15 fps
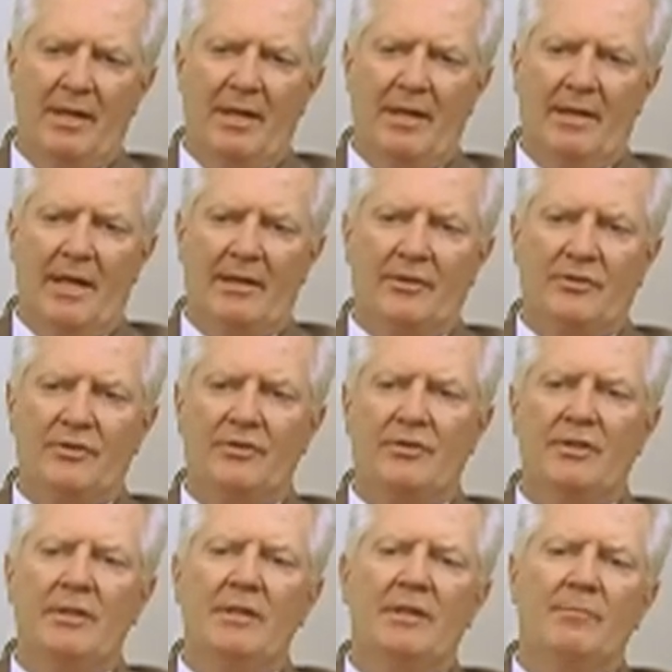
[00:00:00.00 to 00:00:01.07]
And I could
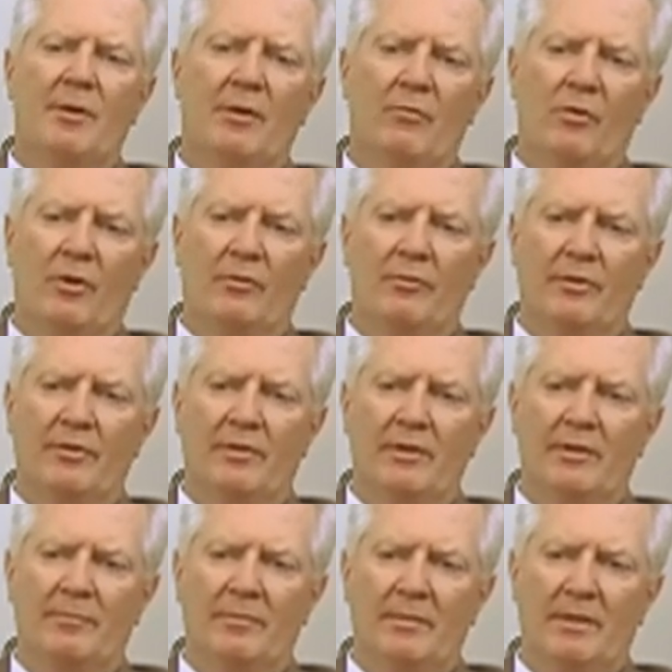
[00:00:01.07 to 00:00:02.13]
see in my work with
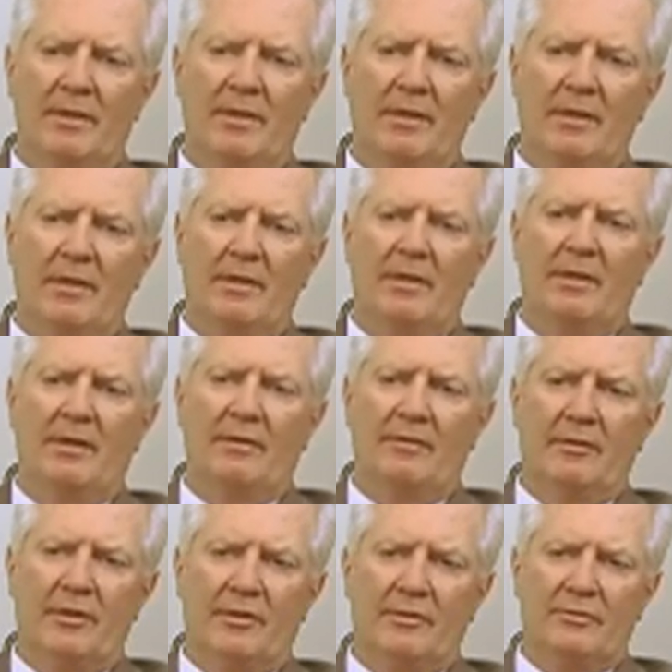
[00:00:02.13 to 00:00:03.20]
them
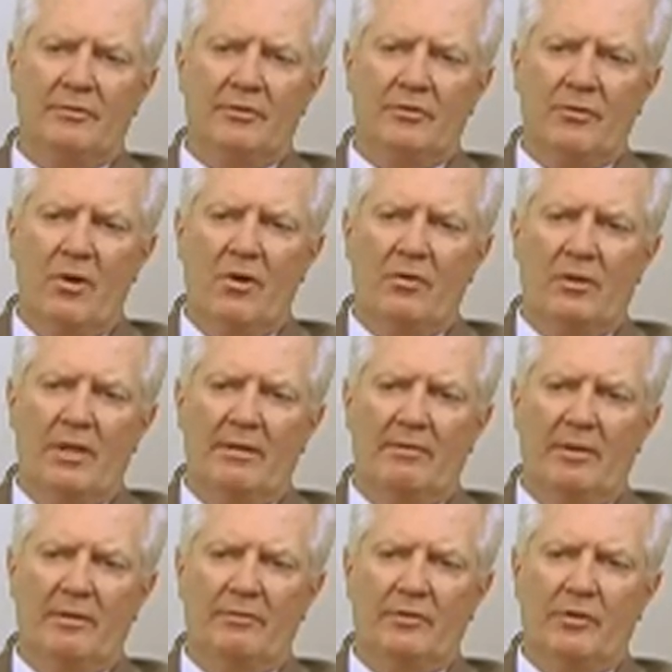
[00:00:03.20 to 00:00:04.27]
a strong
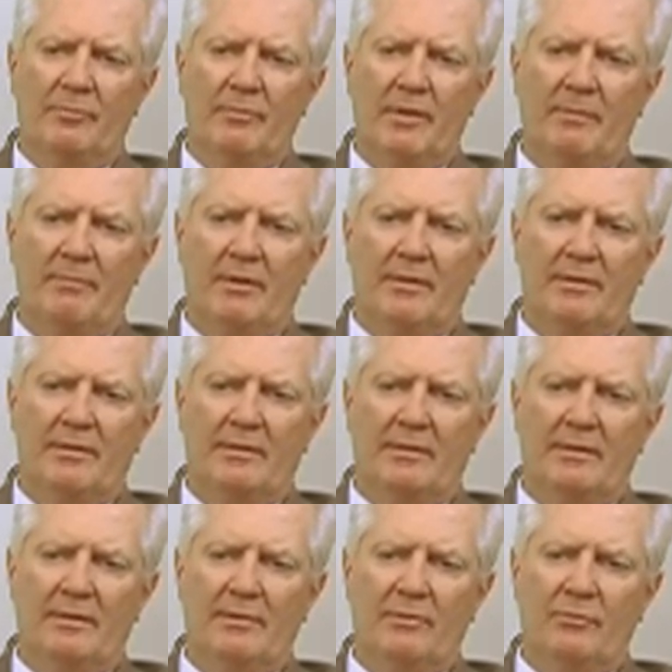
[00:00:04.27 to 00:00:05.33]
level of commitment
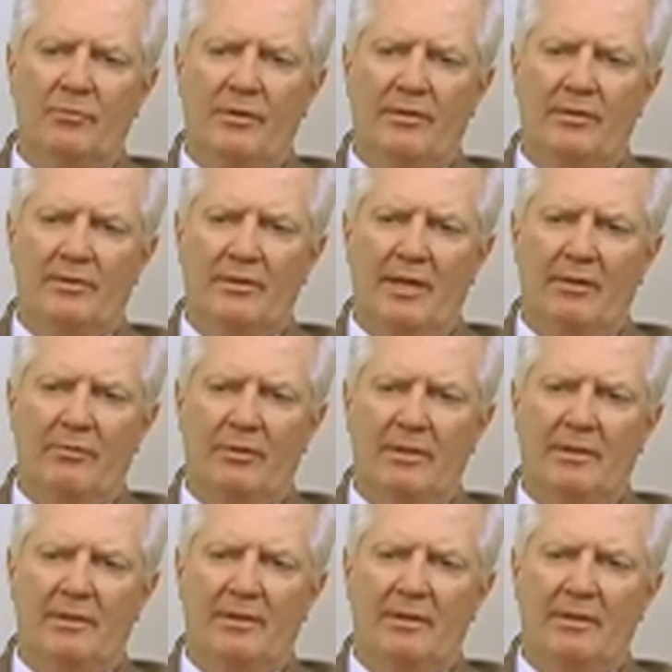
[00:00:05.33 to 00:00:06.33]
with integrity.